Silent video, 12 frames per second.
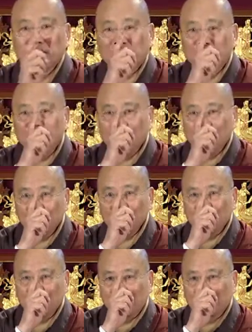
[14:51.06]
Count from 1
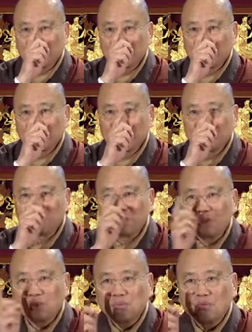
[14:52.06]
to 10, and then
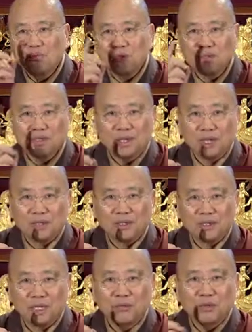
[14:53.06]
resume from 1 to
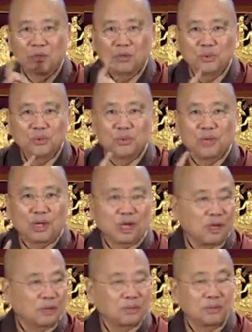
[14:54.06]
10. If you lose your
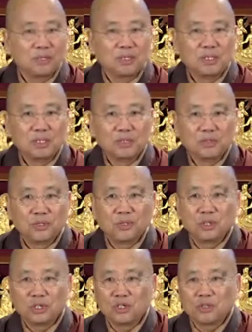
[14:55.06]
count
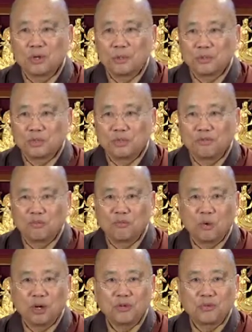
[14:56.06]
due to interruption
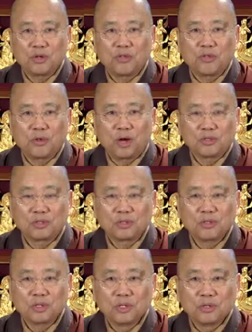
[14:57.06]
from wandering thoughts,
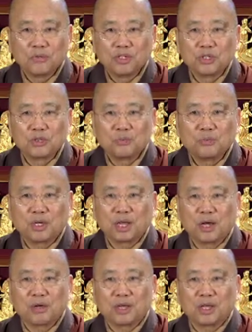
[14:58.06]
resume the
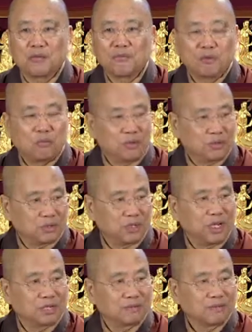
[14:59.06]
count again from 1 to
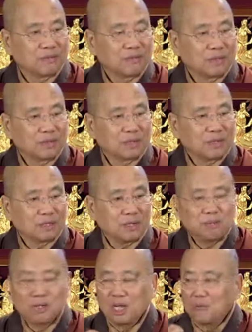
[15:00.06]
10.
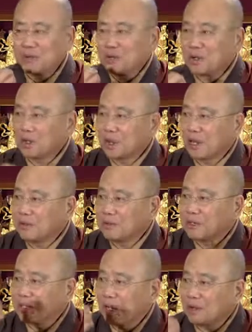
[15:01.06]
Sometimes when you're
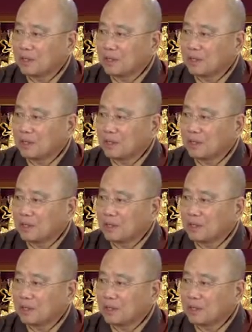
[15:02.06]
counting,